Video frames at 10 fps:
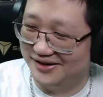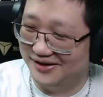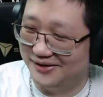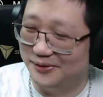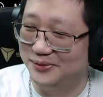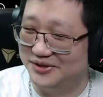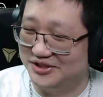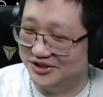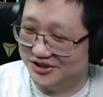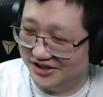Holy
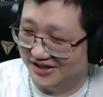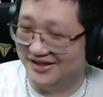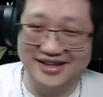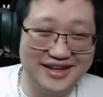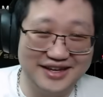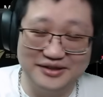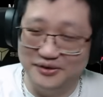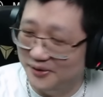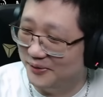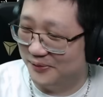shit!
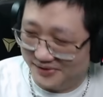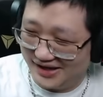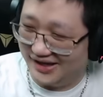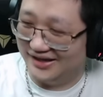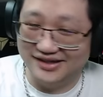No way!"